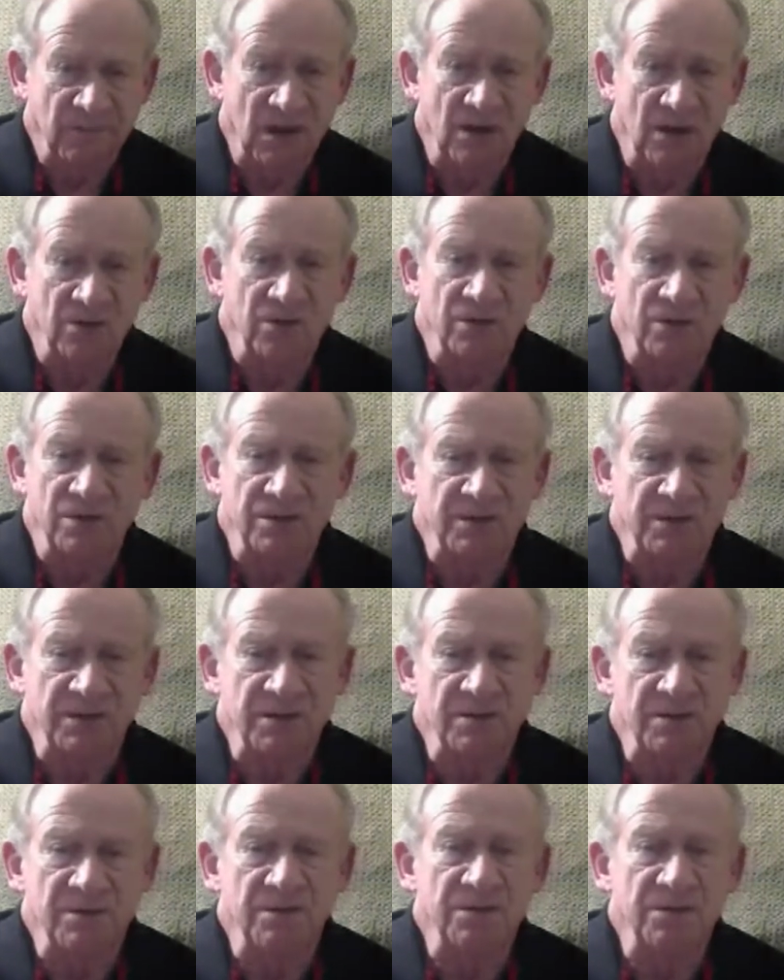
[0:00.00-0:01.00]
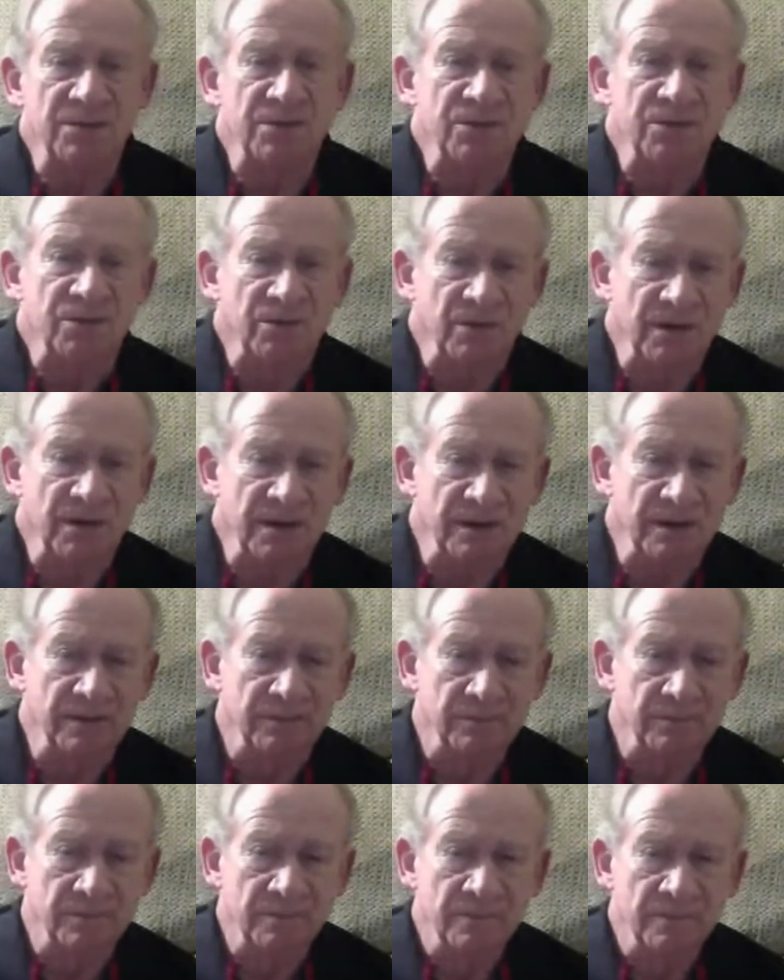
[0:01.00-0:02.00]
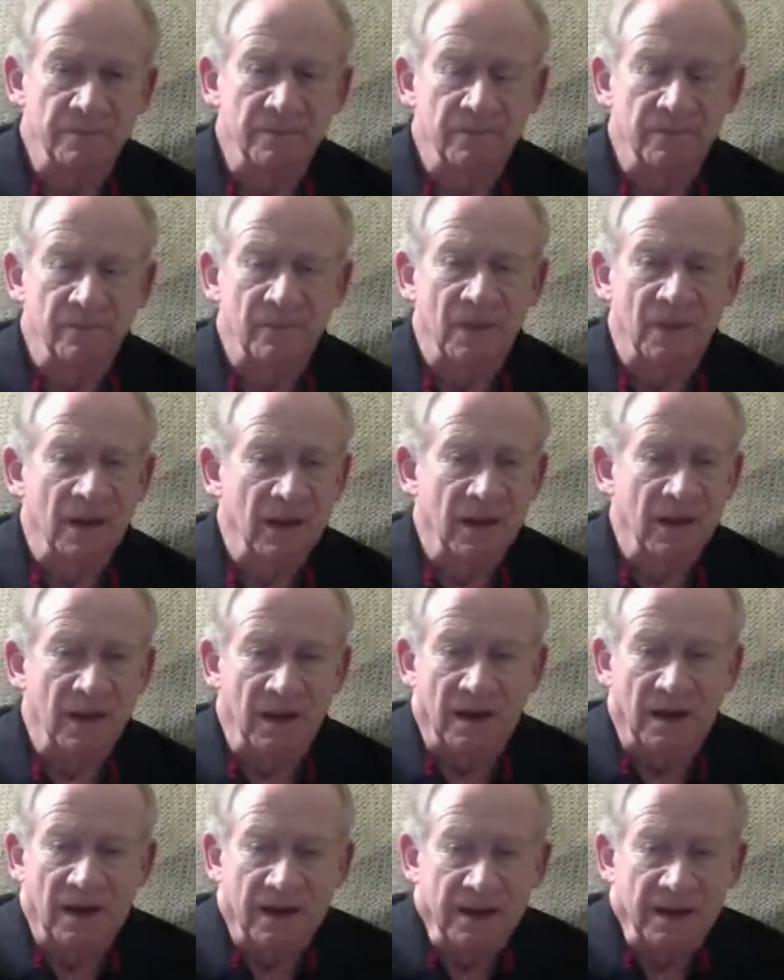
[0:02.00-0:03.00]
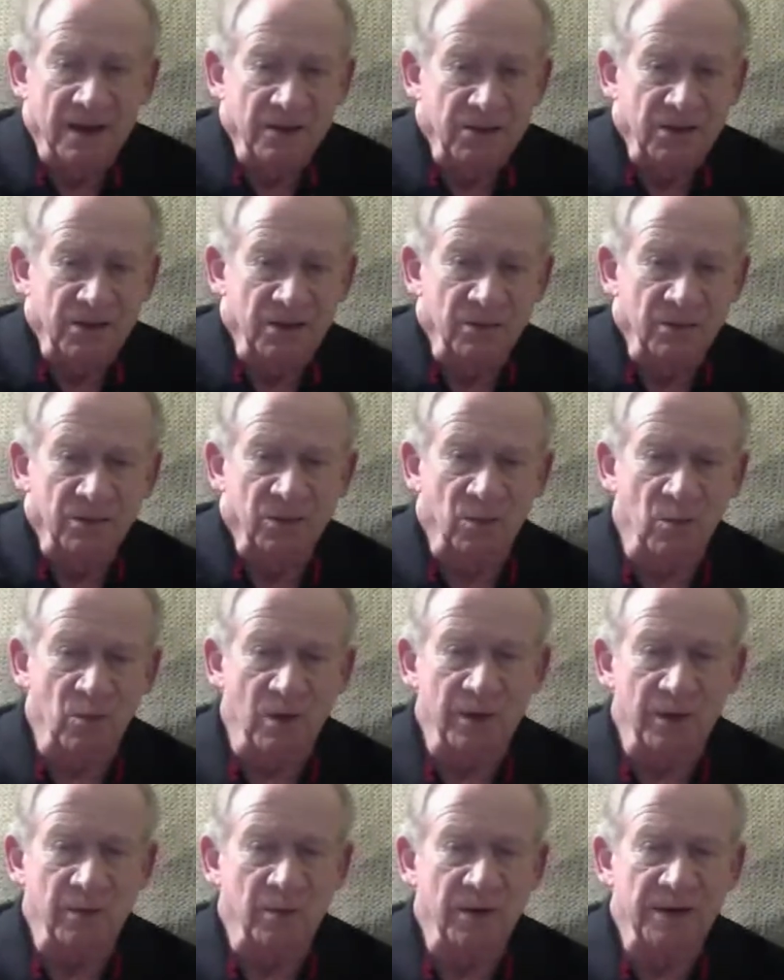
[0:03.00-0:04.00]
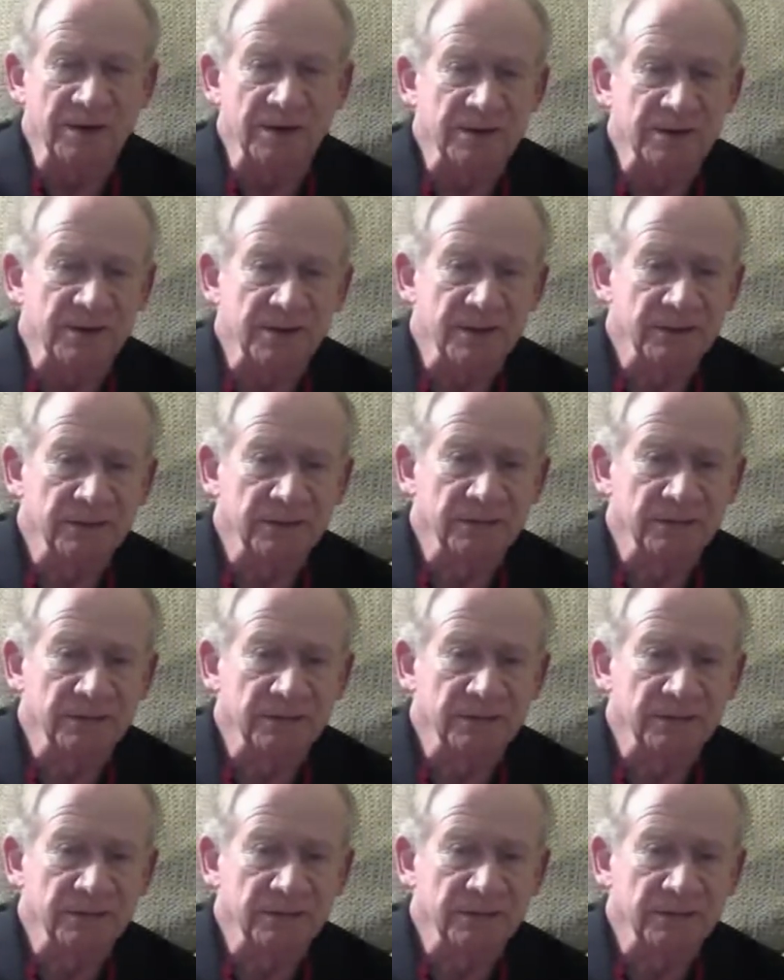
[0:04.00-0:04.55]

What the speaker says: under this huge tree. And I guess she was a white witch.